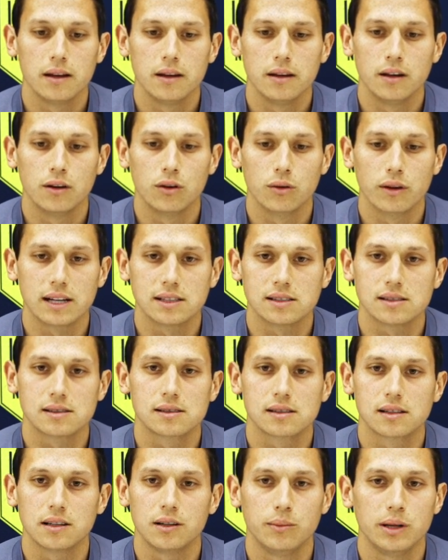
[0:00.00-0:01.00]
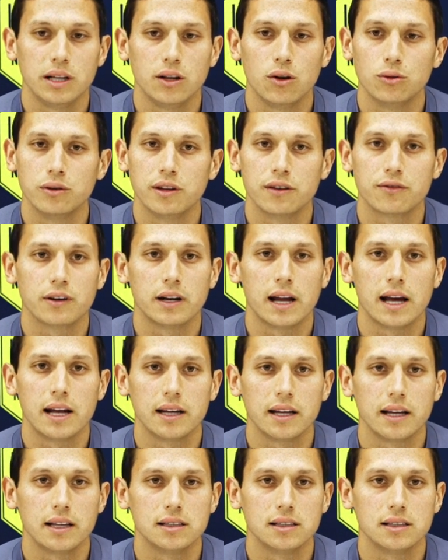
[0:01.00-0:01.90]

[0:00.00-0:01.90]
you know, that's going to be no different heading